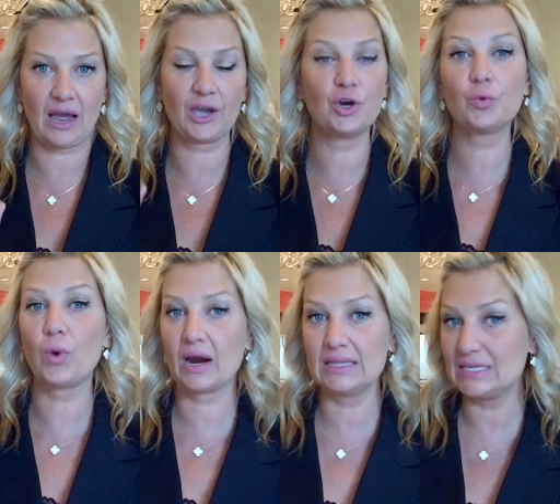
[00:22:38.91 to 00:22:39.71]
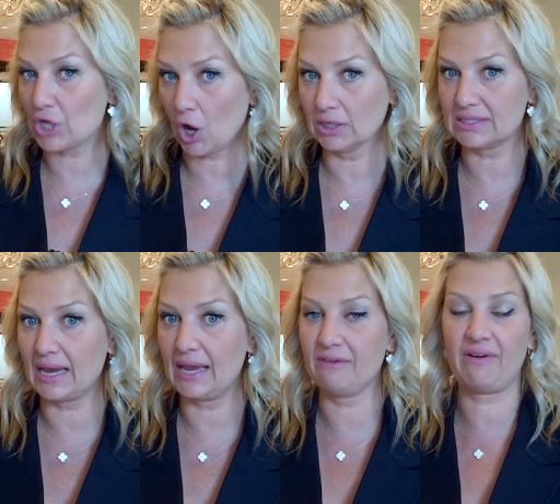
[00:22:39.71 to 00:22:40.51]
I could wear these all
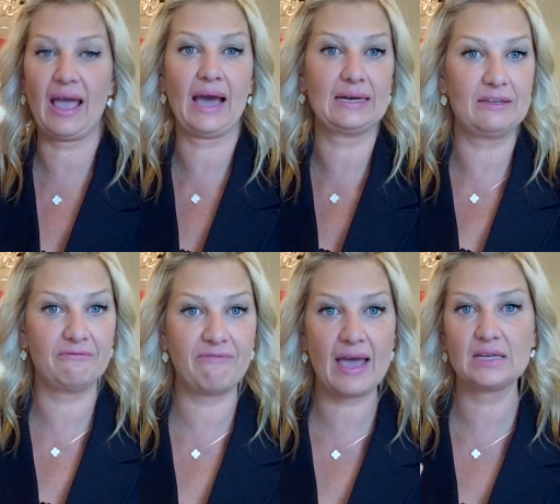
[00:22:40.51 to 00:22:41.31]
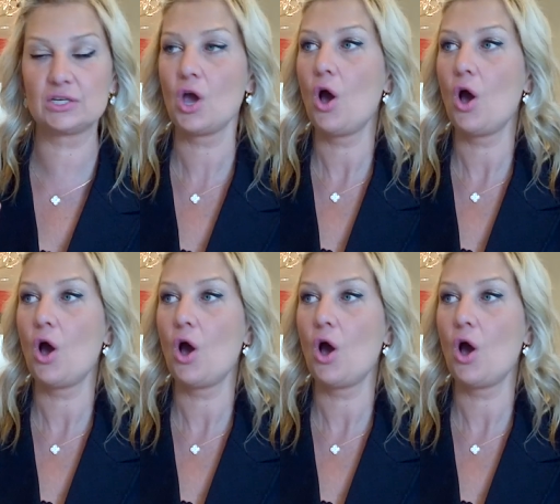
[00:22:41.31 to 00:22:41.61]
day if I had an event